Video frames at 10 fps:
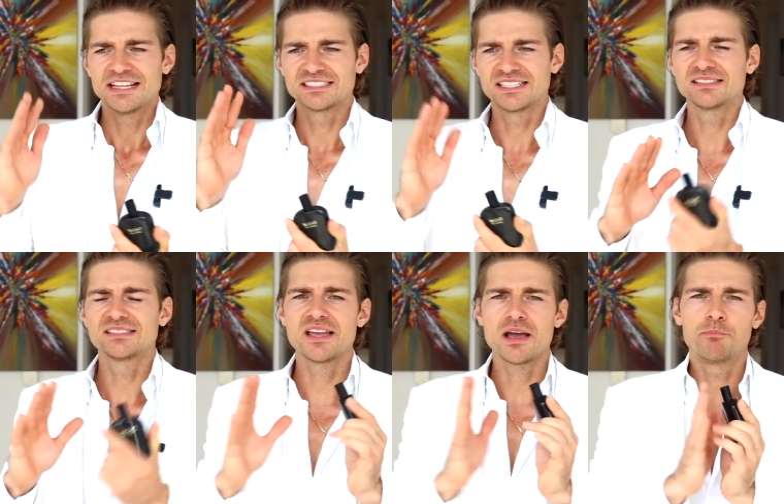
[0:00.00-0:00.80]
since
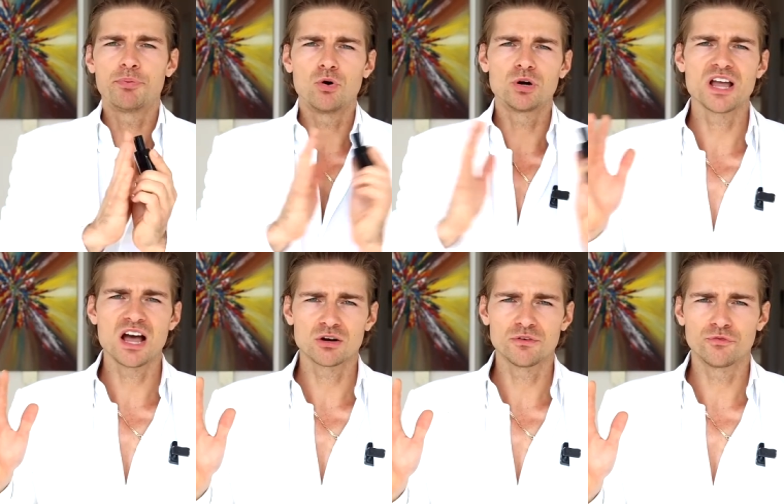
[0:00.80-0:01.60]
they are born
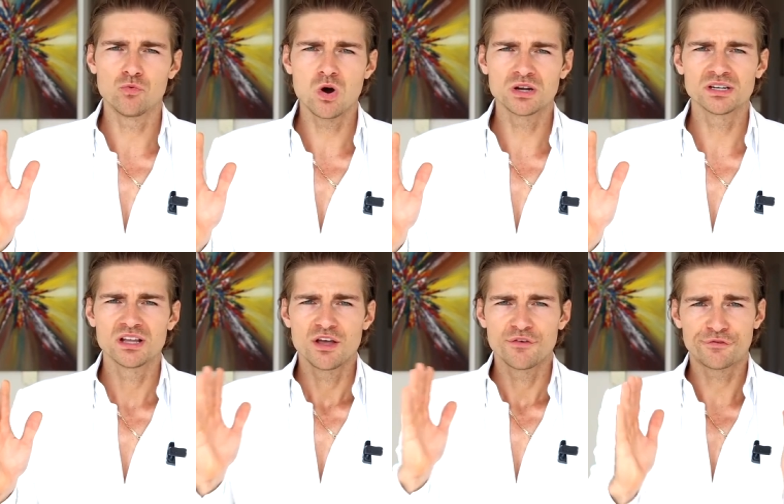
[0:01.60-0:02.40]
out of
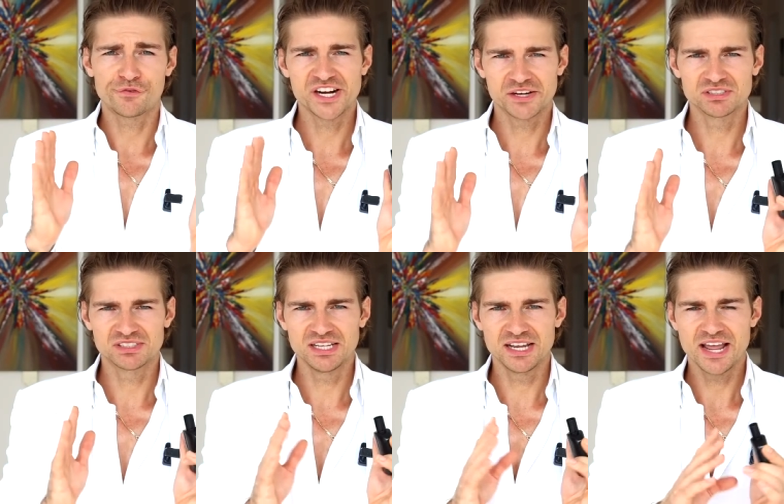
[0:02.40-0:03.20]
one fragrance
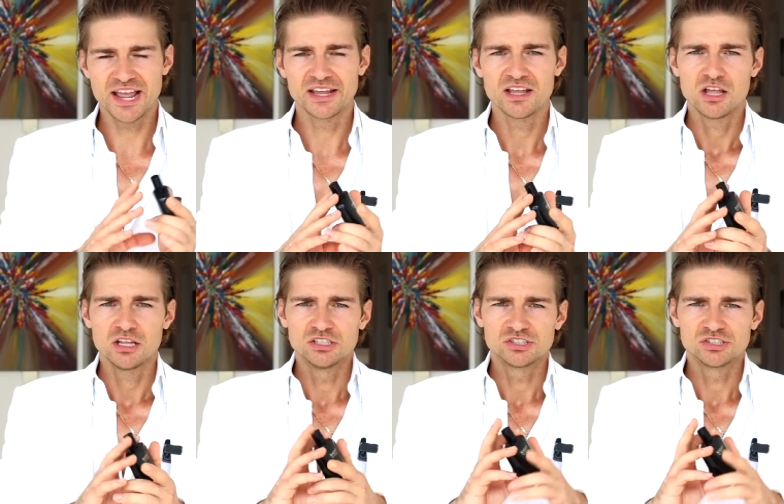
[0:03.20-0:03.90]
DNA.